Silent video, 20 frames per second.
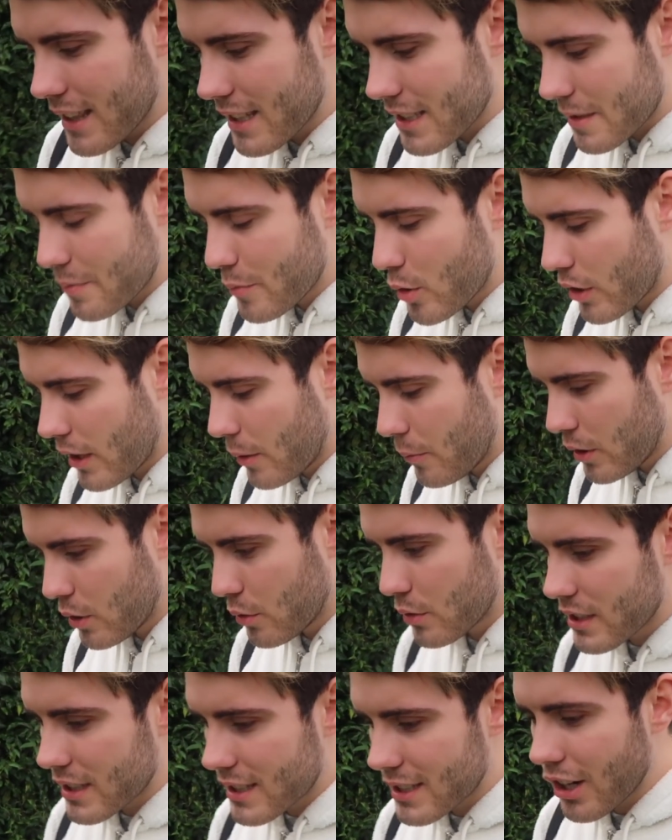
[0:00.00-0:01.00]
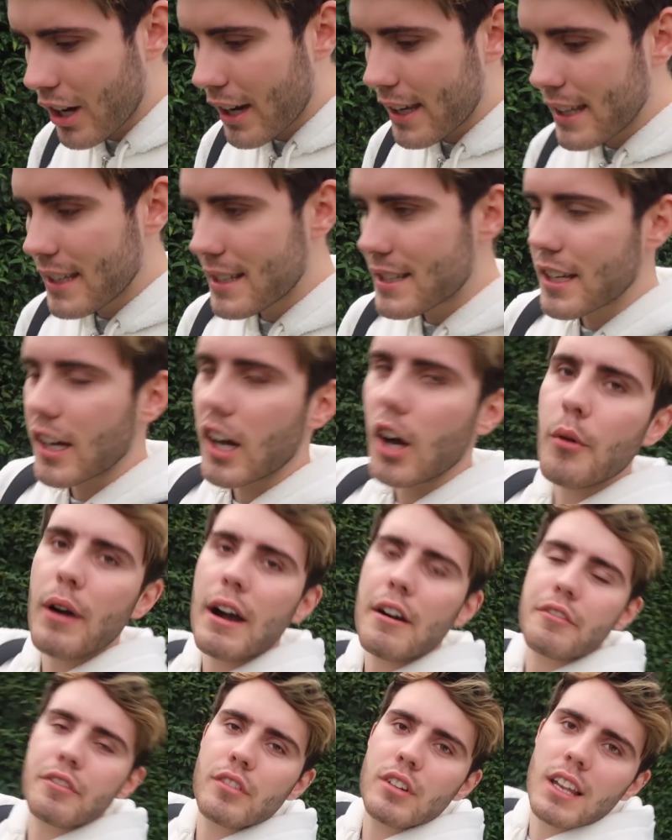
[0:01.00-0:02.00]
And this morning we all decided to go
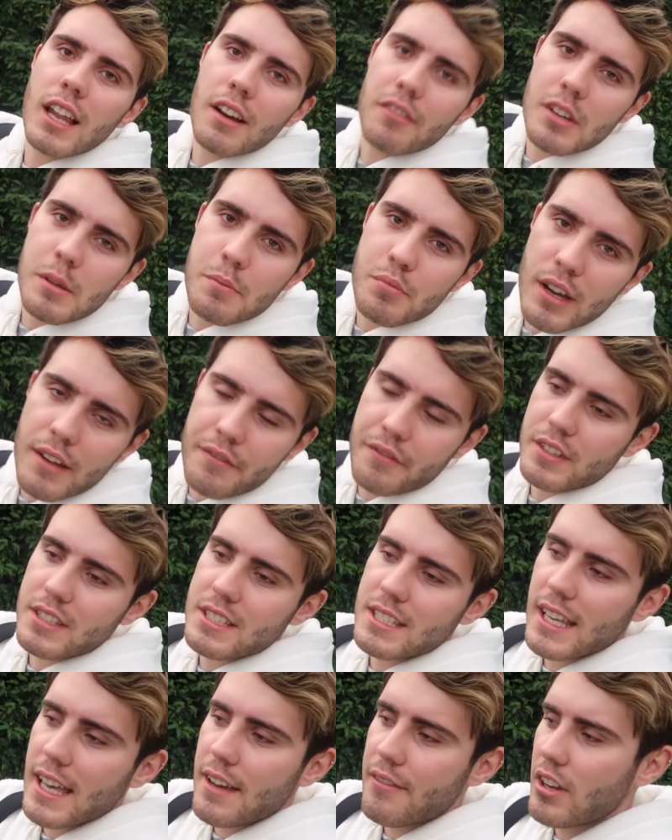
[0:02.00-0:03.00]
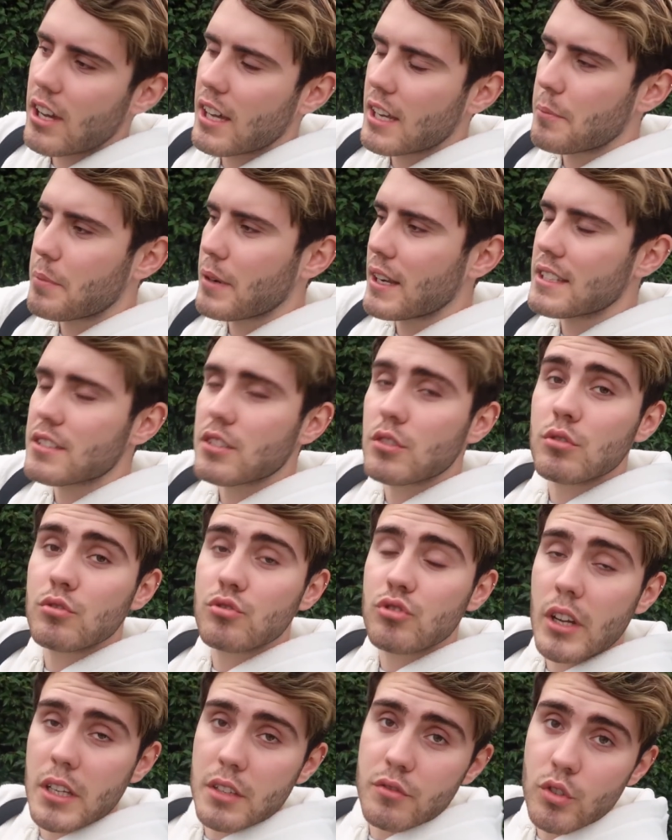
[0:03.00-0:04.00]
out for a lovely breakfast together at a place
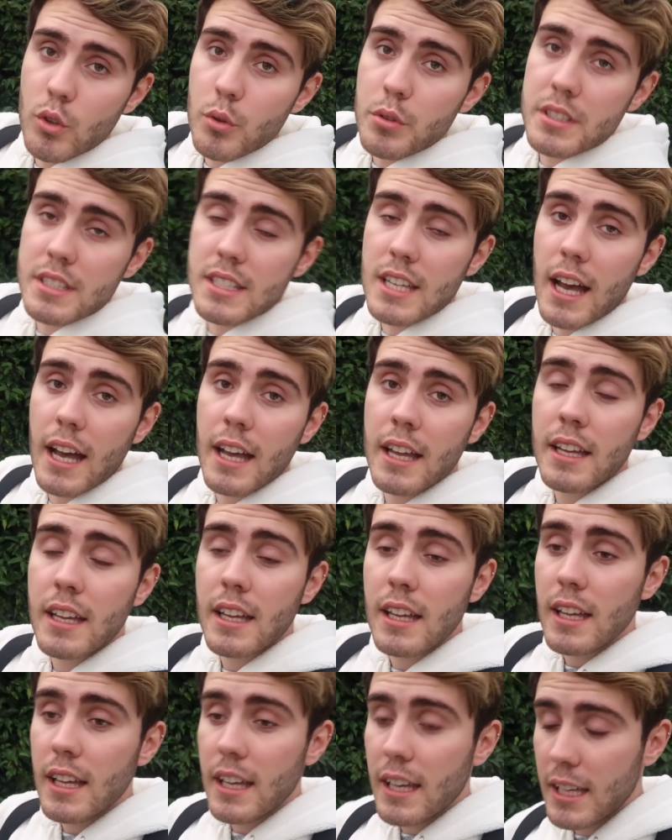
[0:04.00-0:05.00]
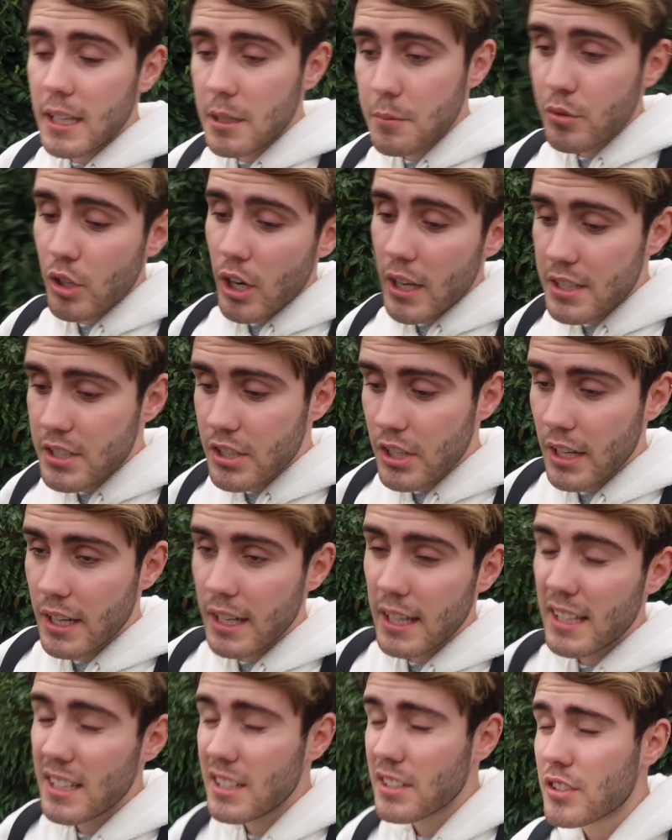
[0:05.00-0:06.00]
called Red Rooster in
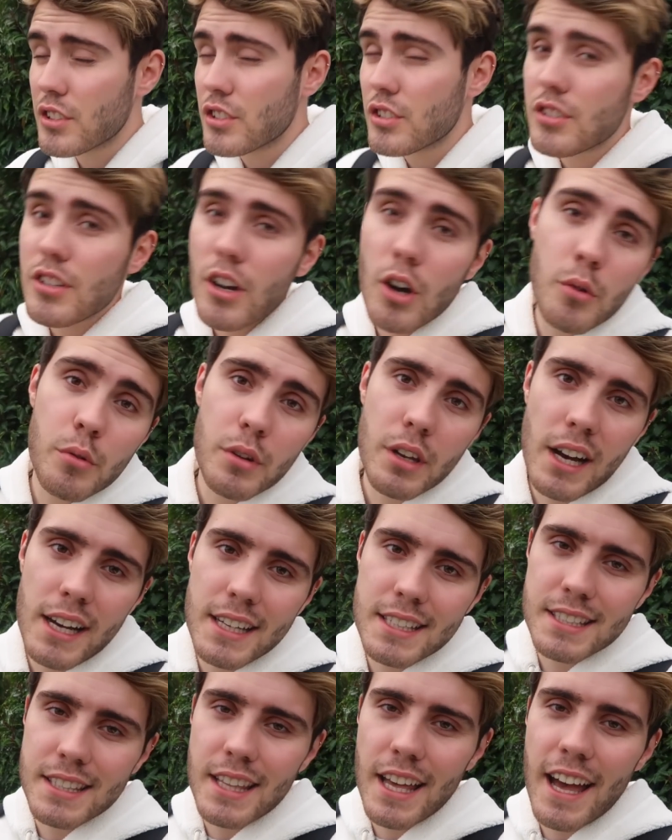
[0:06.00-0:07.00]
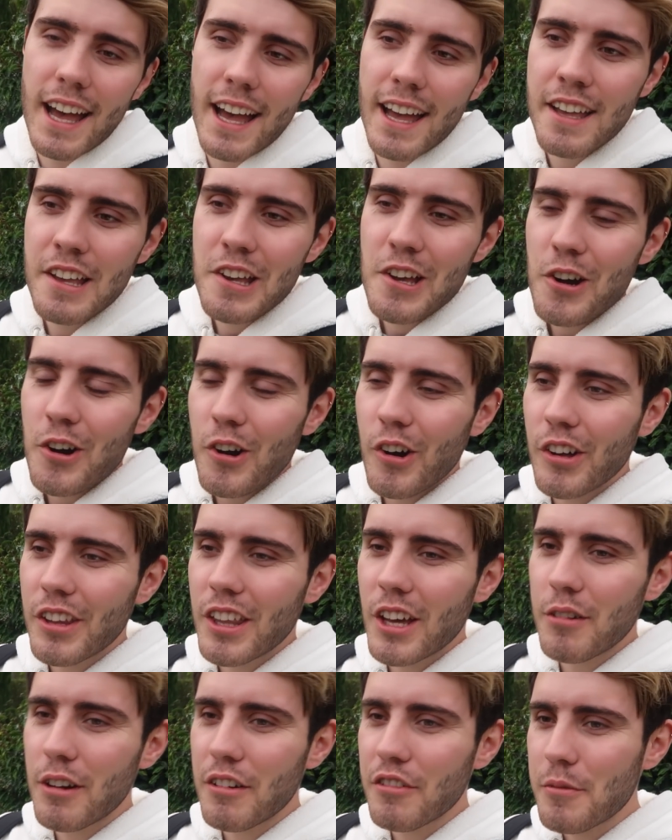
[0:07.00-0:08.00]
Brighton. It's so nice there.
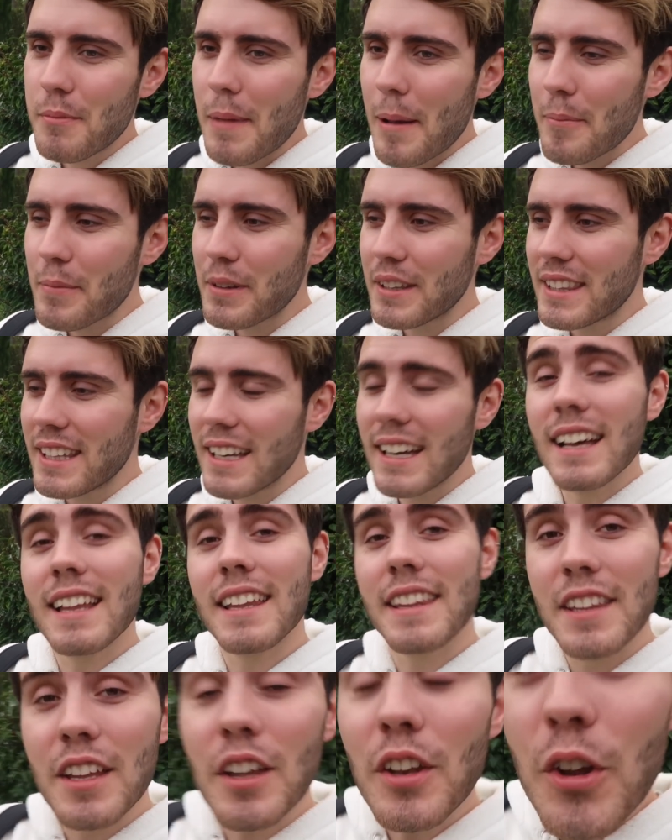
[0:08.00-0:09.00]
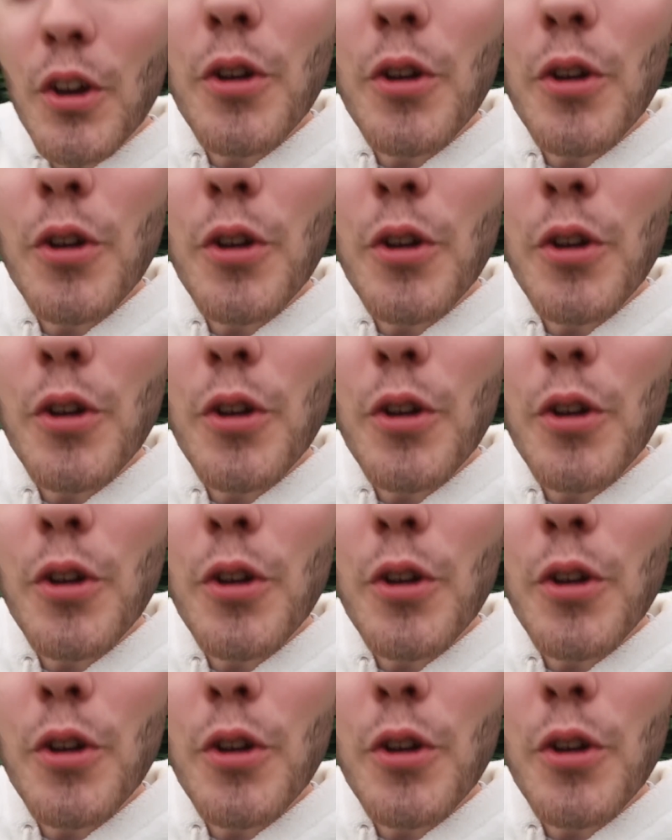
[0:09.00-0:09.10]
Although I remembered that the